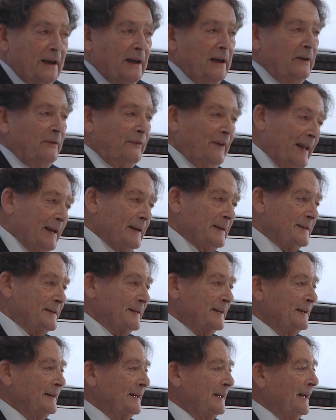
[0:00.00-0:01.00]

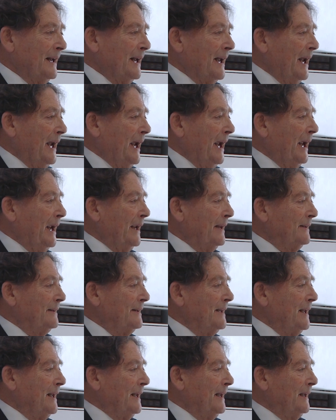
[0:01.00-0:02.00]
event
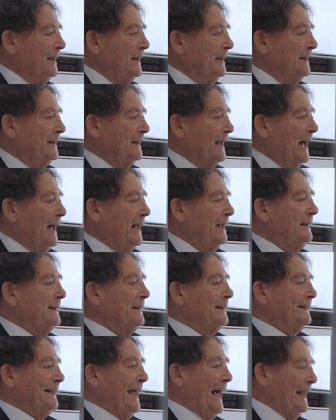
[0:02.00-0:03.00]
in the
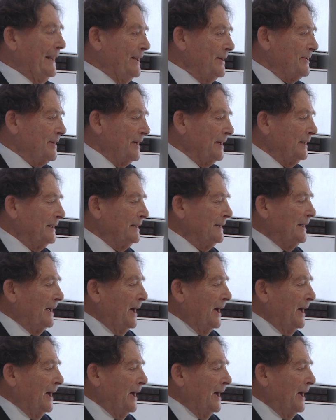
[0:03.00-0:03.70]
calendar